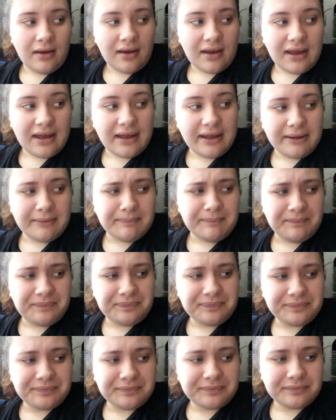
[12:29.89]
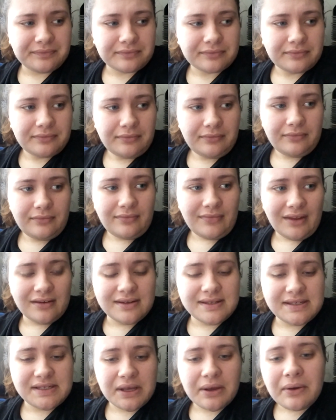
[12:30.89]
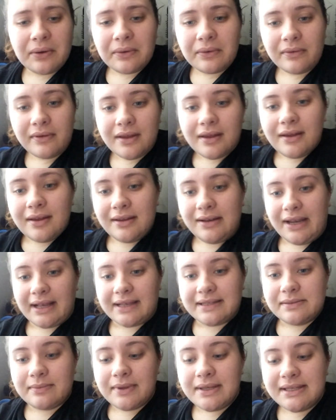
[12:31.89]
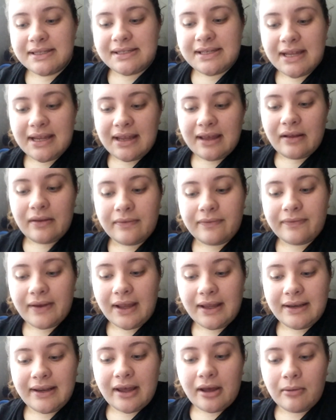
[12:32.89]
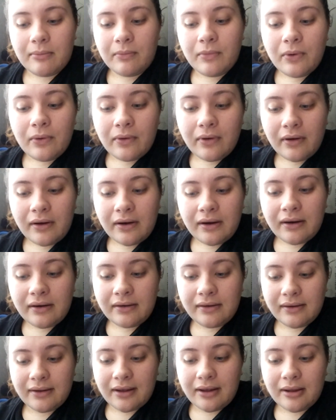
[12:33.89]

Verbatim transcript: Um, so next Wednesday I'll find out more.